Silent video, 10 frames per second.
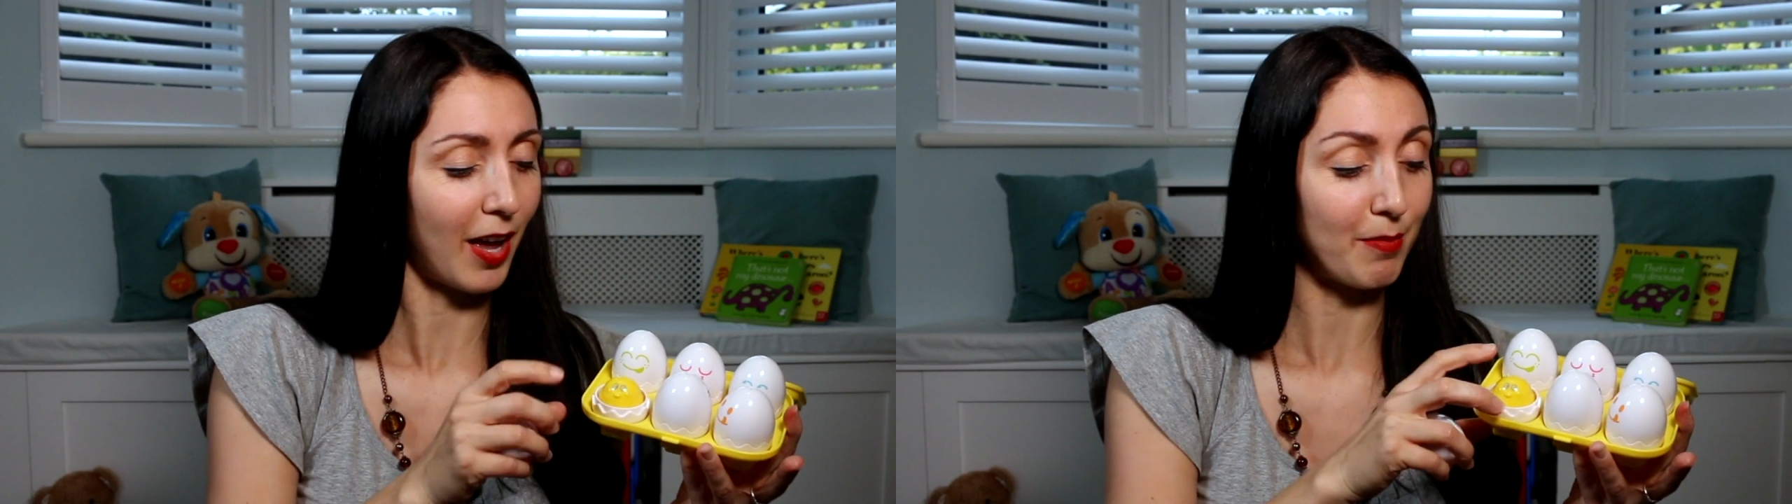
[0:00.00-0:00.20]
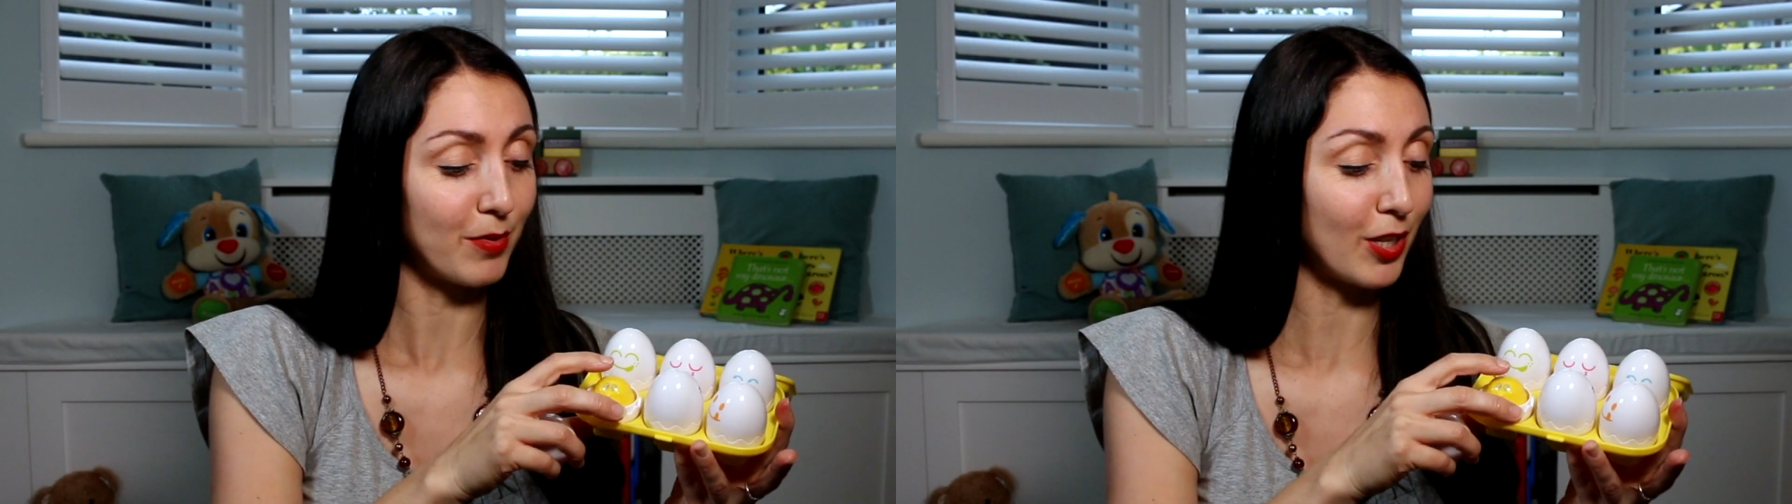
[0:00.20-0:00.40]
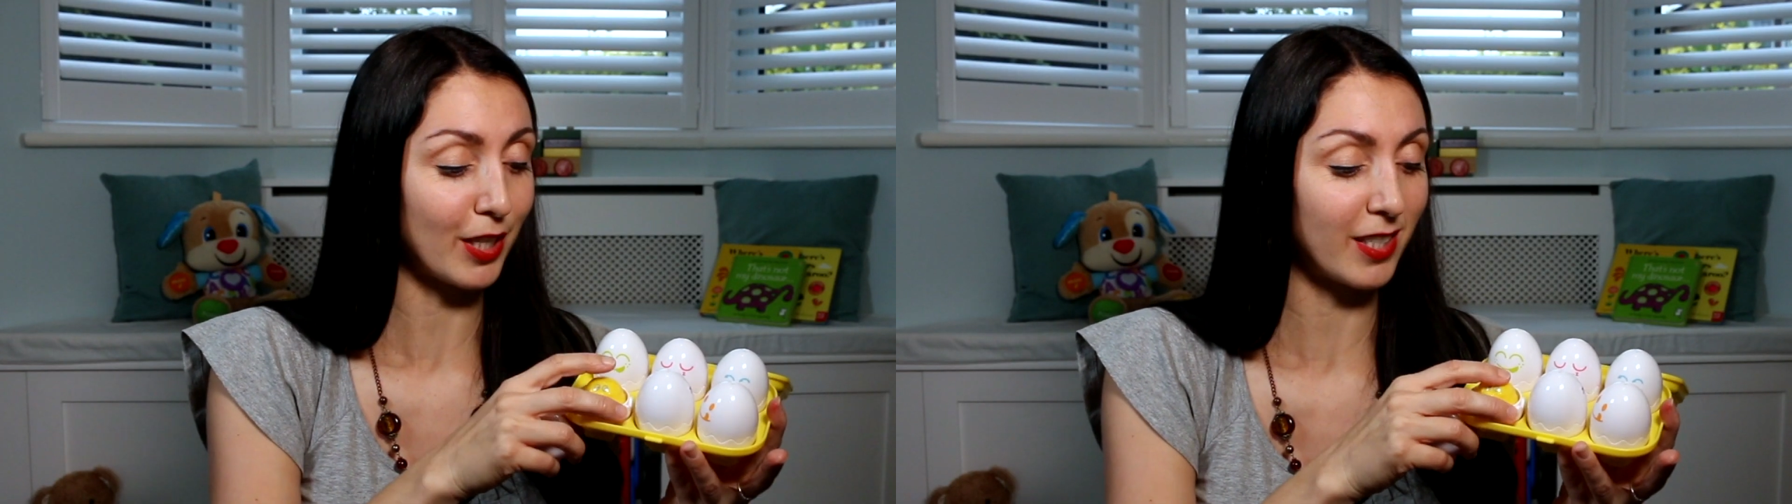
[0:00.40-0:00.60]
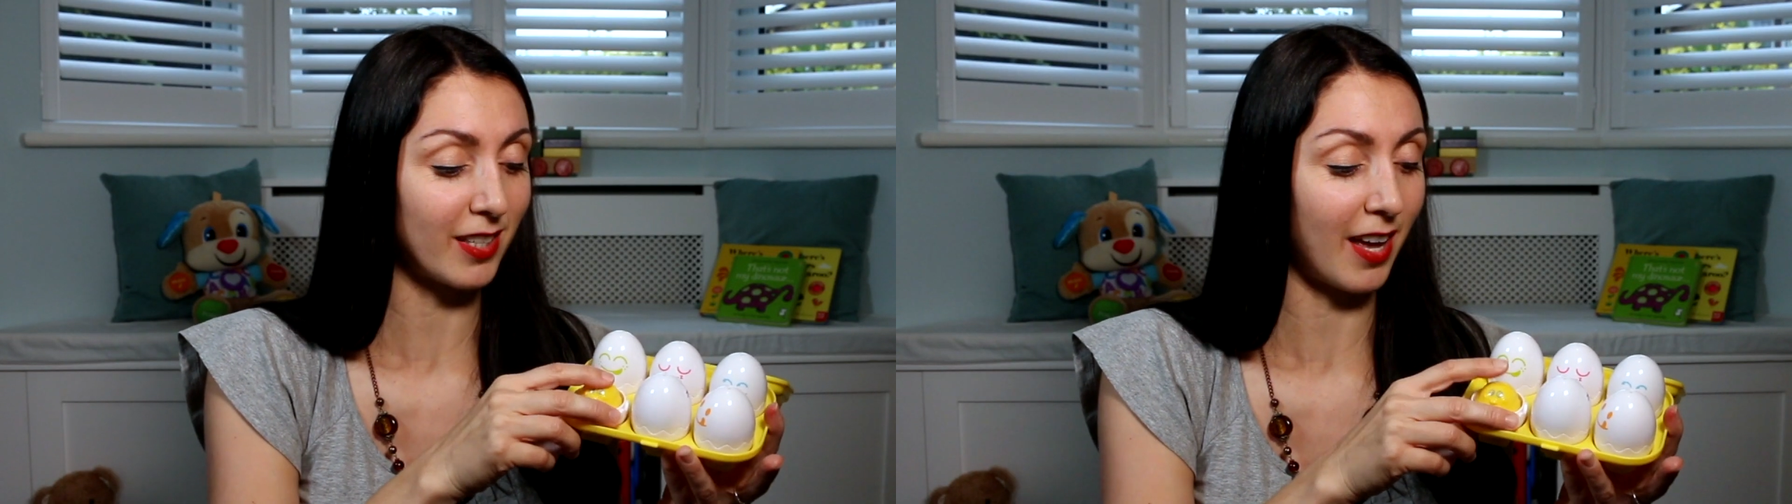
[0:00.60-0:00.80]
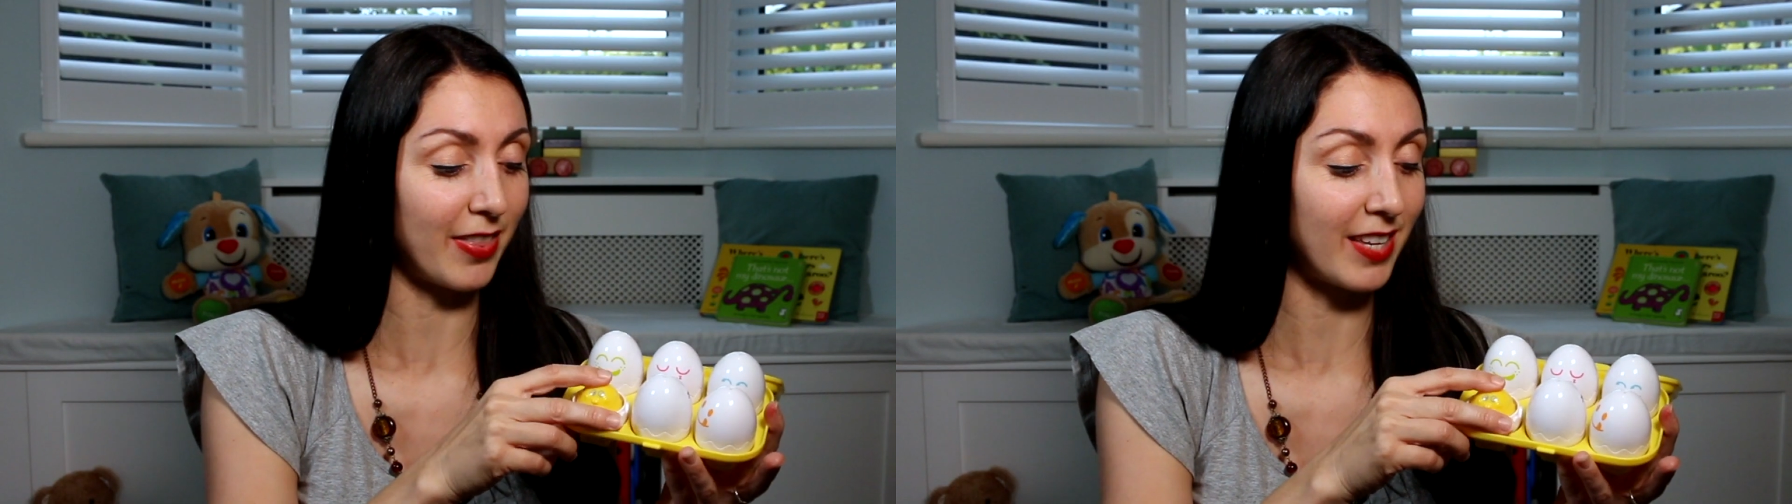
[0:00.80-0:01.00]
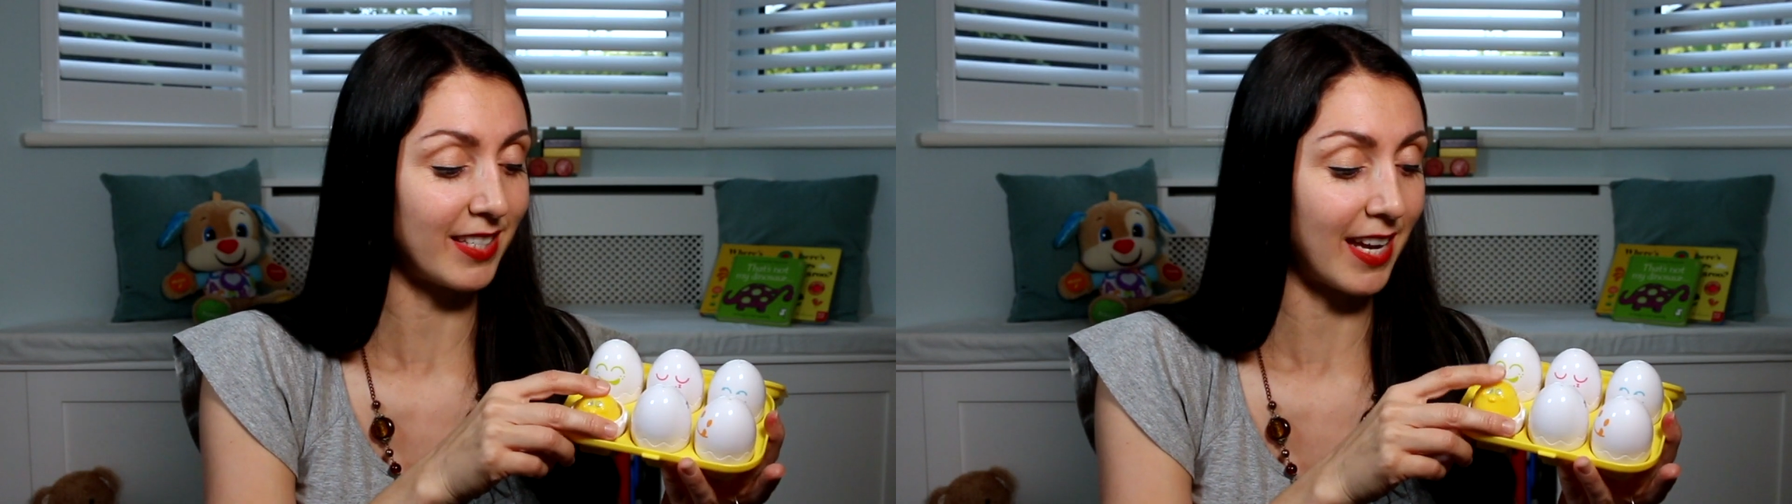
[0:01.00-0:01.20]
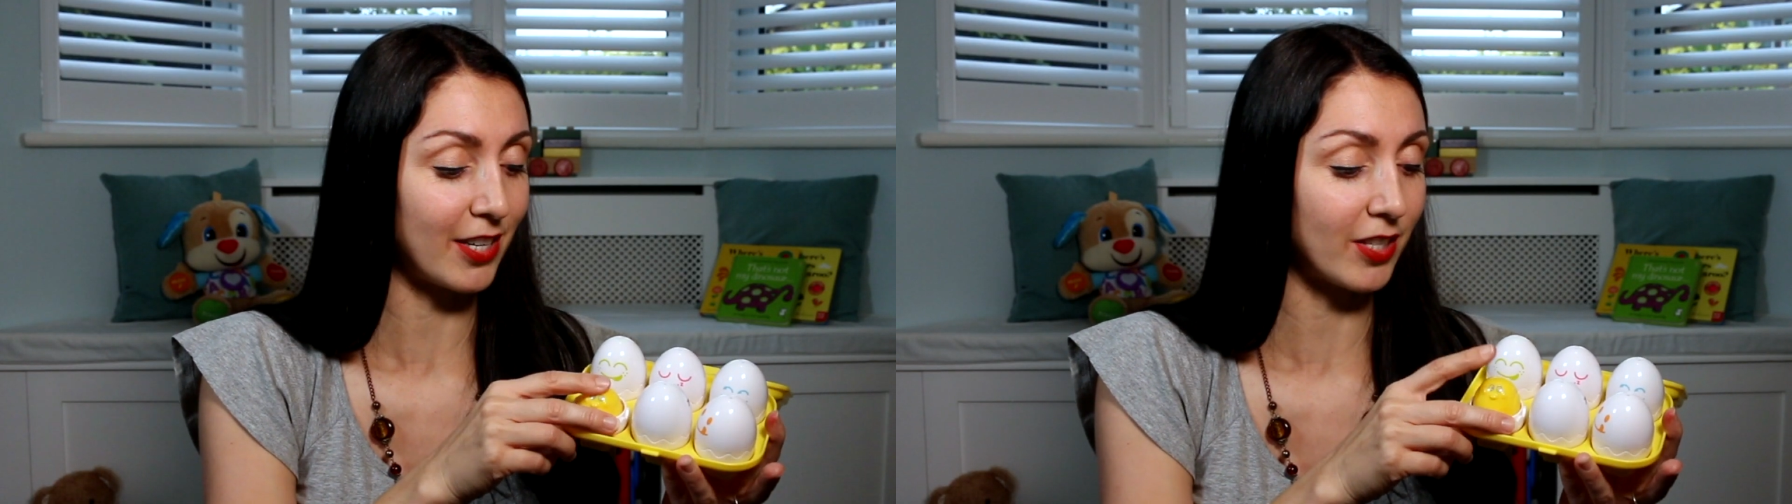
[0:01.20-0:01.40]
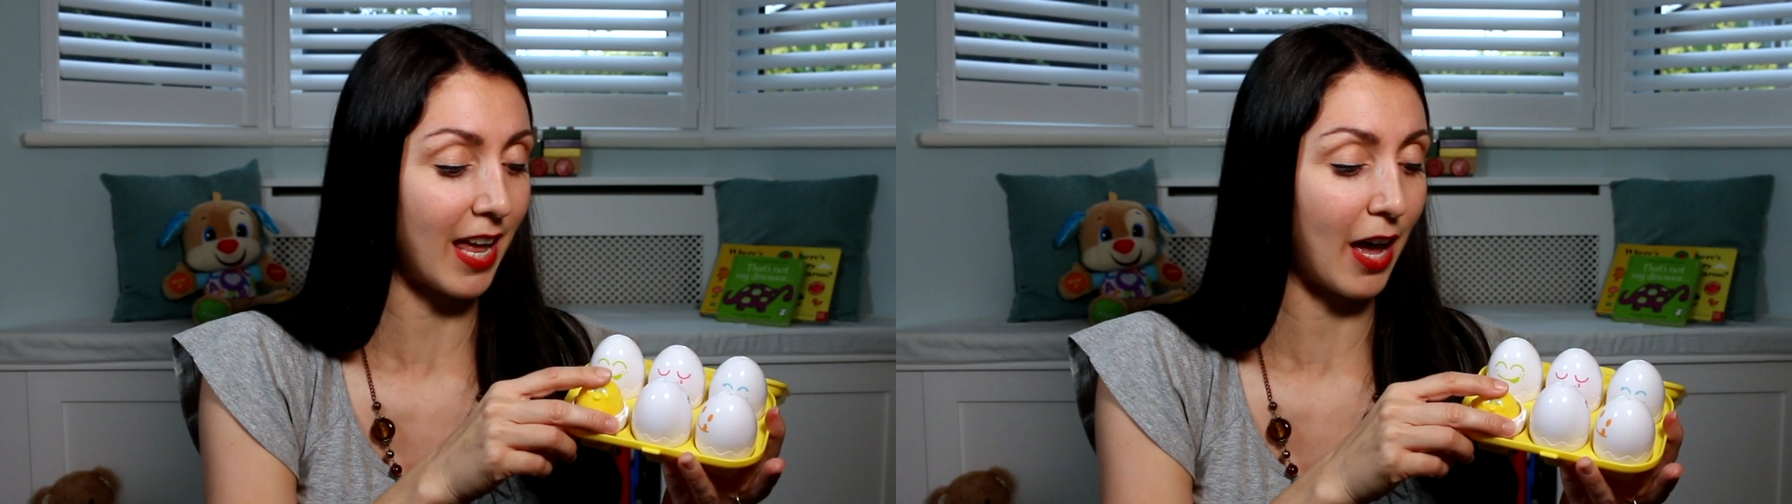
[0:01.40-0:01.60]
um, just at this age
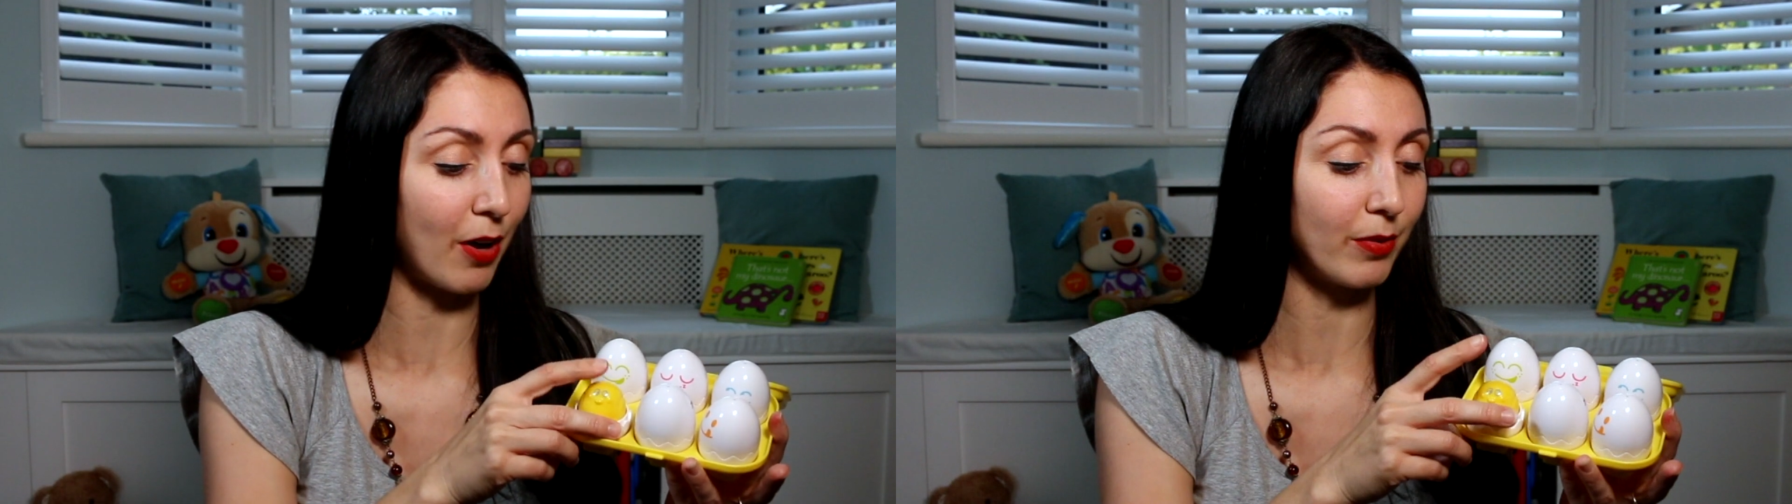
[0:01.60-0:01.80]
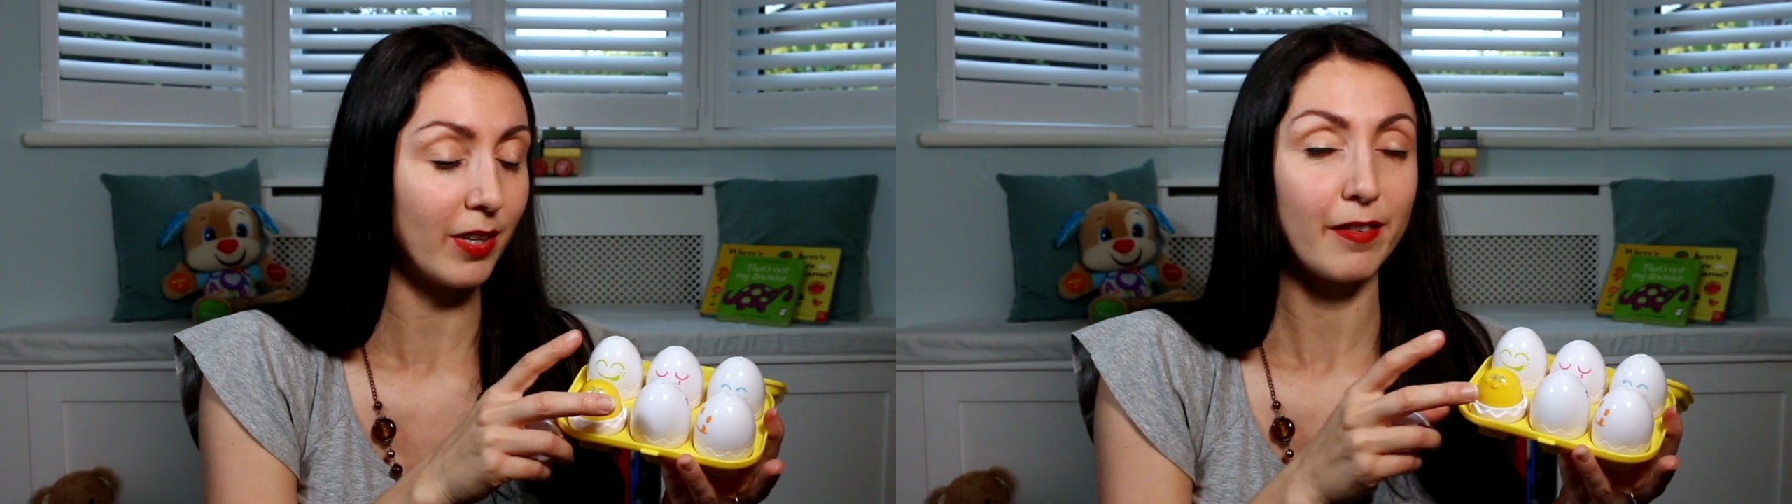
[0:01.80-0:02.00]
now,